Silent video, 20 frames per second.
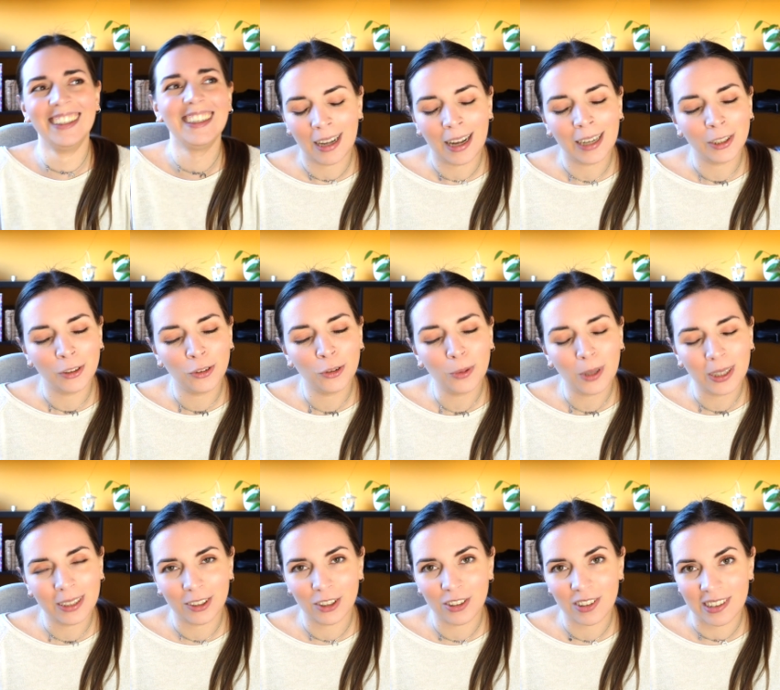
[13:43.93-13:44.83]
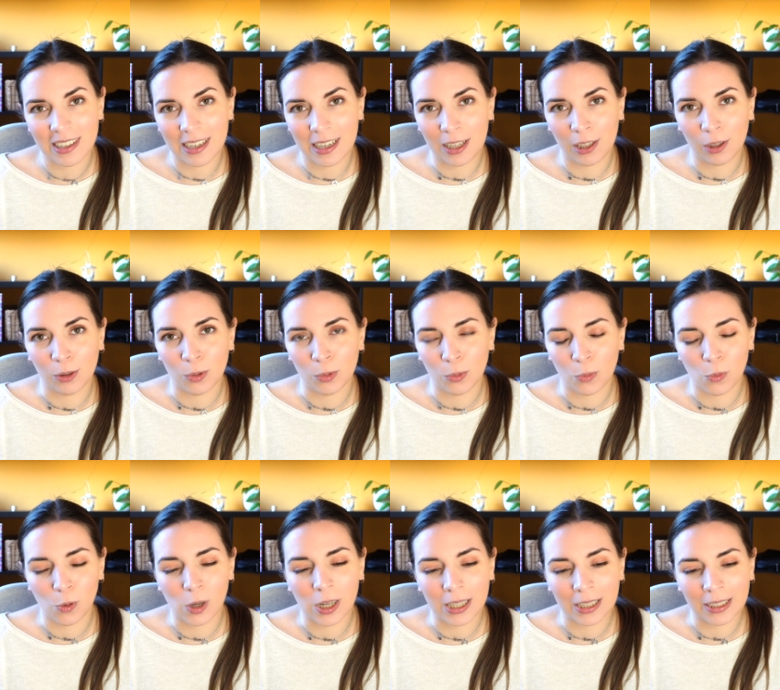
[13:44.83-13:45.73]
I do understand
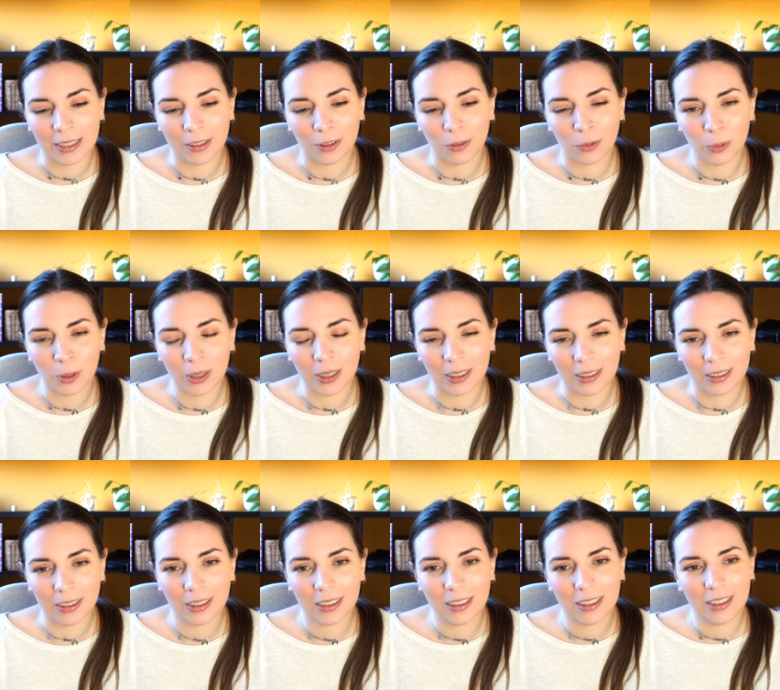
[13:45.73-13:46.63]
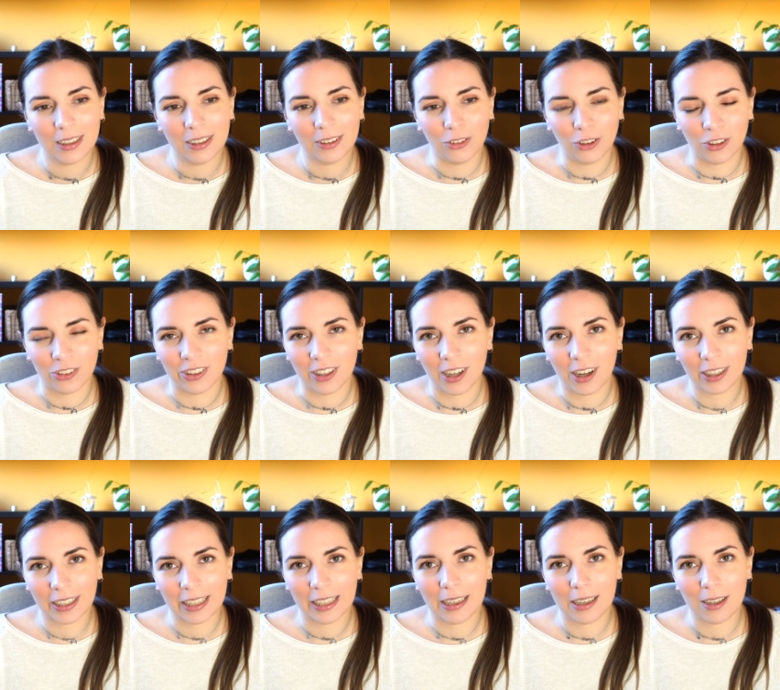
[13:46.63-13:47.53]
why the queen does
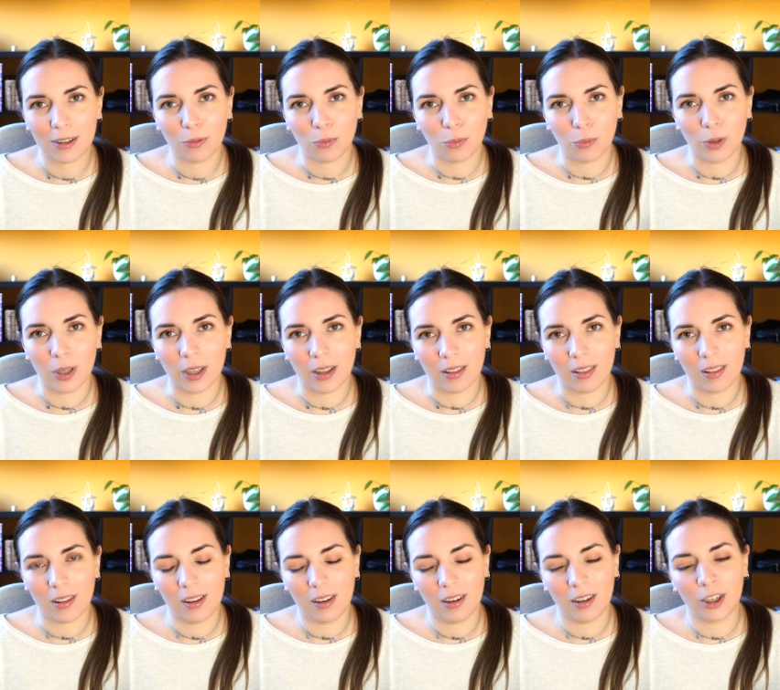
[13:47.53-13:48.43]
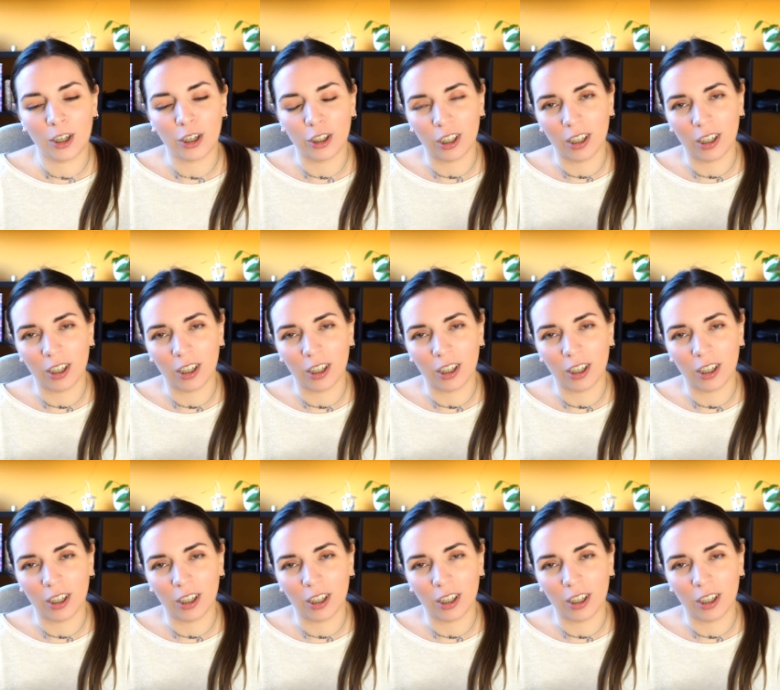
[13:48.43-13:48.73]
not get with her